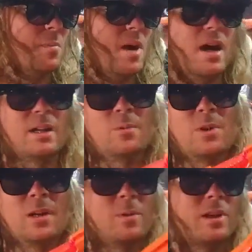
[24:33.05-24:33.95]
kind of modded
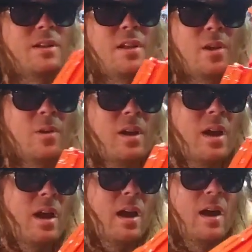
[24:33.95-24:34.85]
one I want to do,
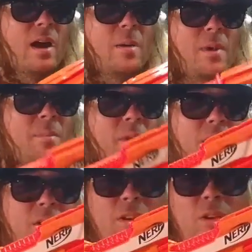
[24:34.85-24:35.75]
I'm going to